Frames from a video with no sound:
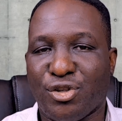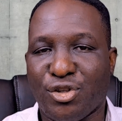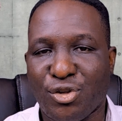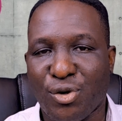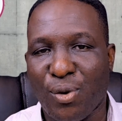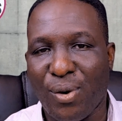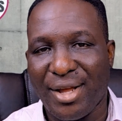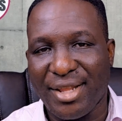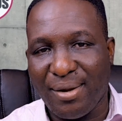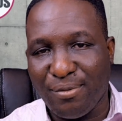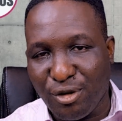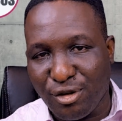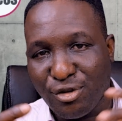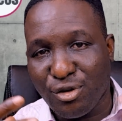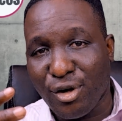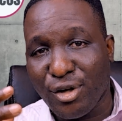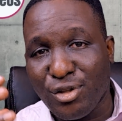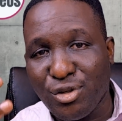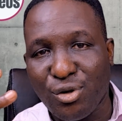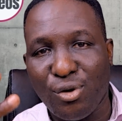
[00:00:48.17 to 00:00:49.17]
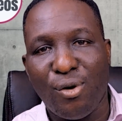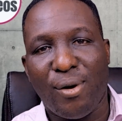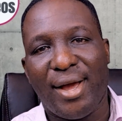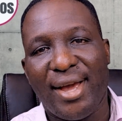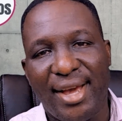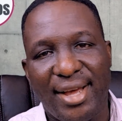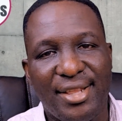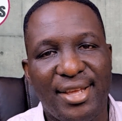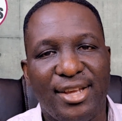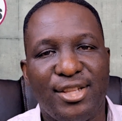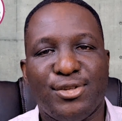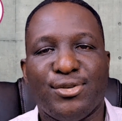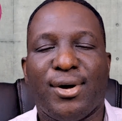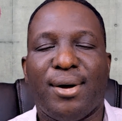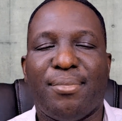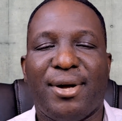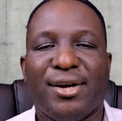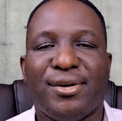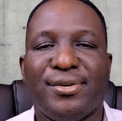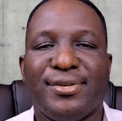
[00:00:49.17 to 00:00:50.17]
So, and I'm just going to go ahead into
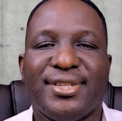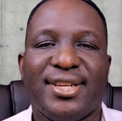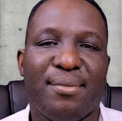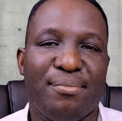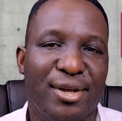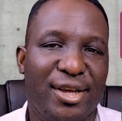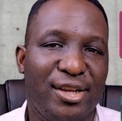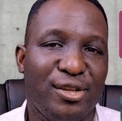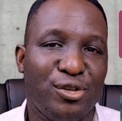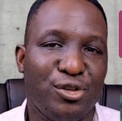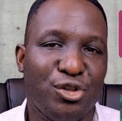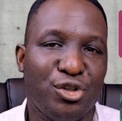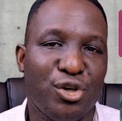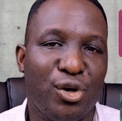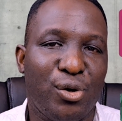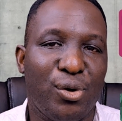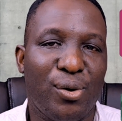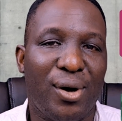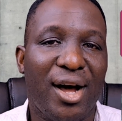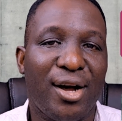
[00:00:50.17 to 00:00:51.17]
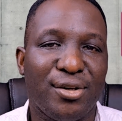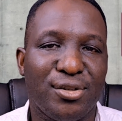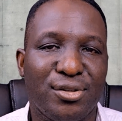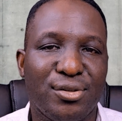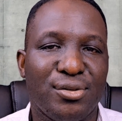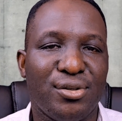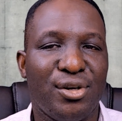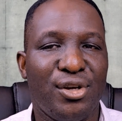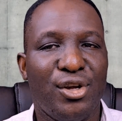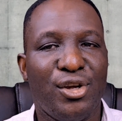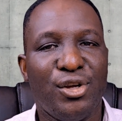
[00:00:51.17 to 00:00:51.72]
Abaqus and begin to show you how to